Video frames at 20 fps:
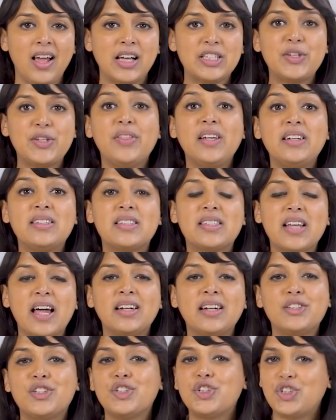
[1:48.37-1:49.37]
So they
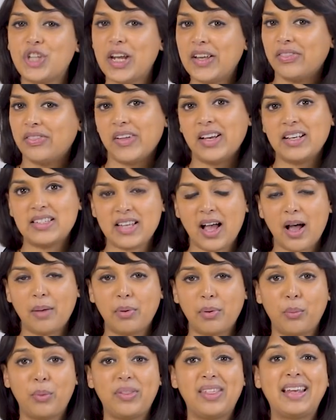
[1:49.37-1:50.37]
decided to shake things
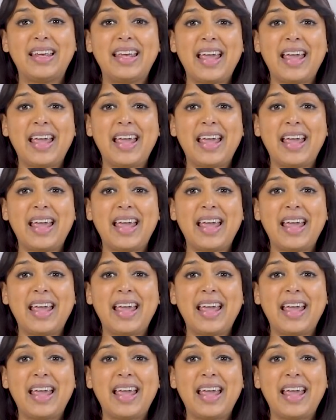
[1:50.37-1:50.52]
up with a